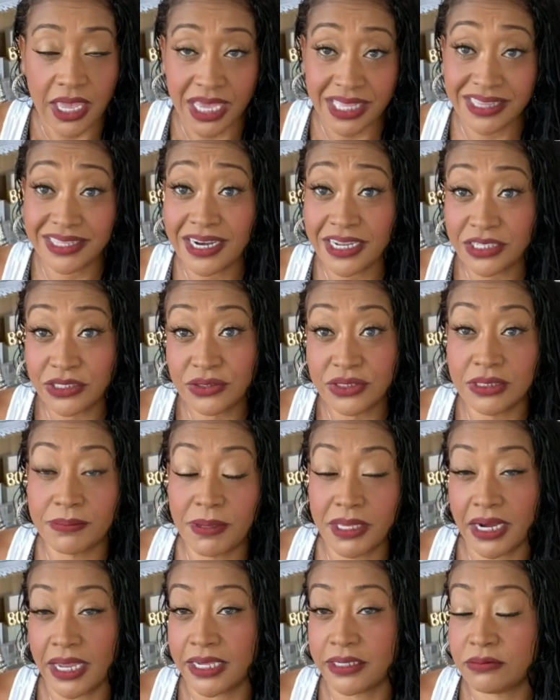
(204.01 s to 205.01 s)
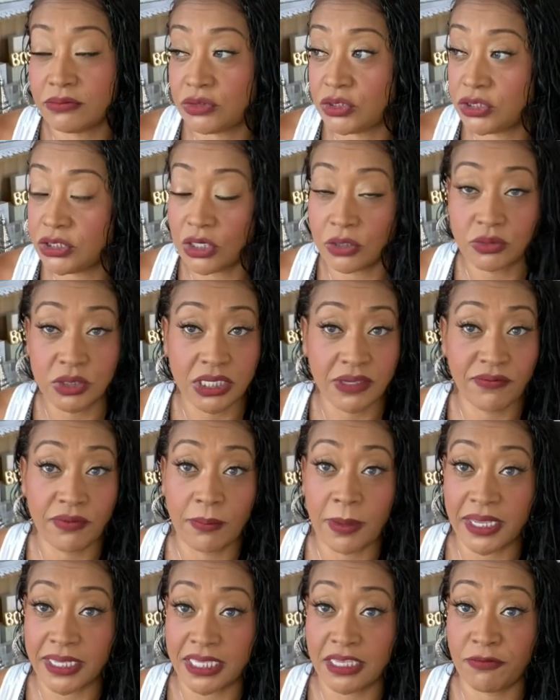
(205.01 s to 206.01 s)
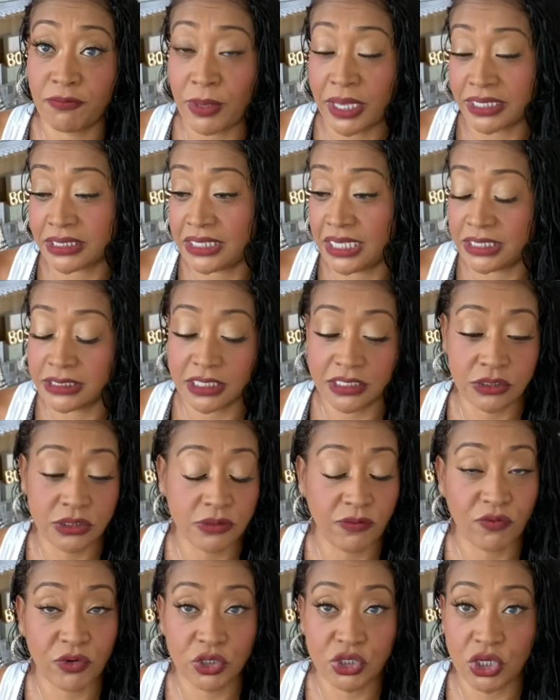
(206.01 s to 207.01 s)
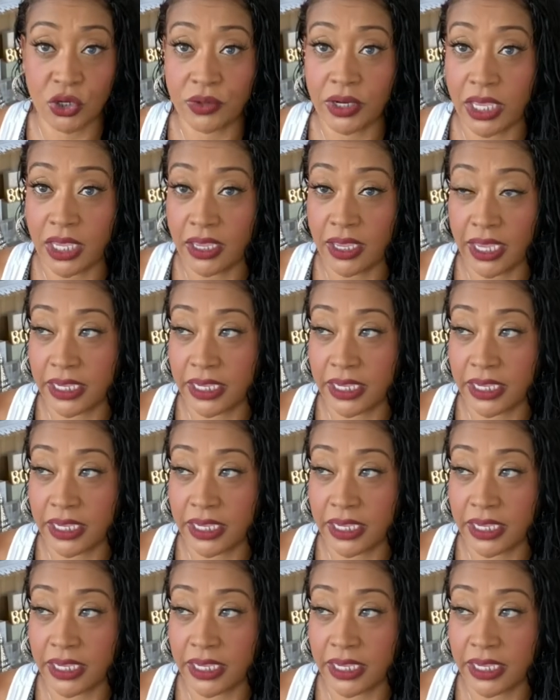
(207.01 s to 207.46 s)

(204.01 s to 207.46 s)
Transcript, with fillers: And then I use them and I, you know, give them on give back days. I use them for donate.